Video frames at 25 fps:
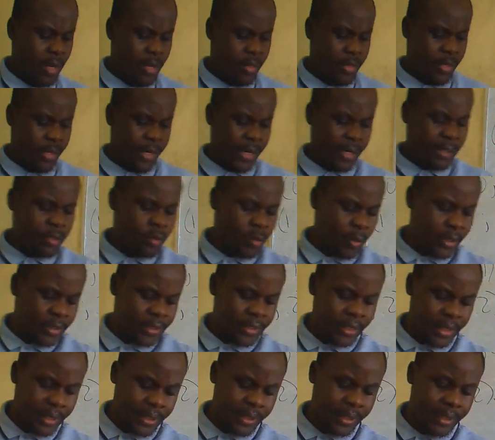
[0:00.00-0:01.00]
The next
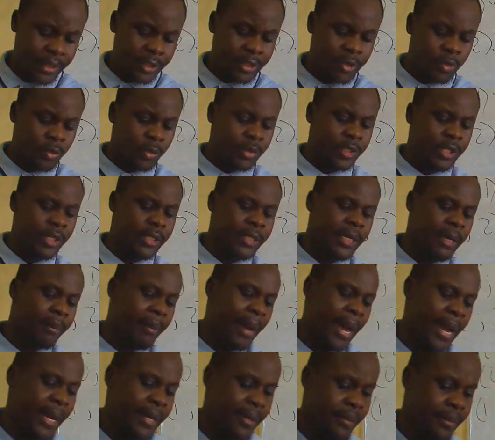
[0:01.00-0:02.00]
question is to
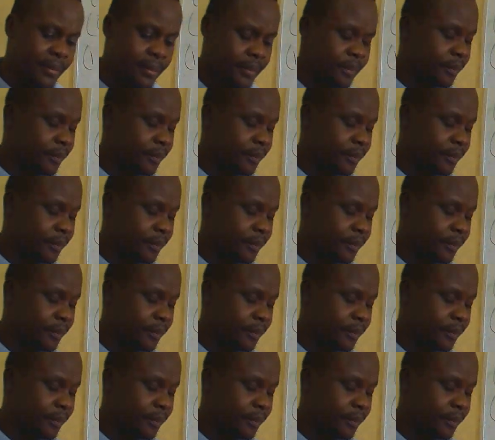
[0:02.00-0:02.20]
determine.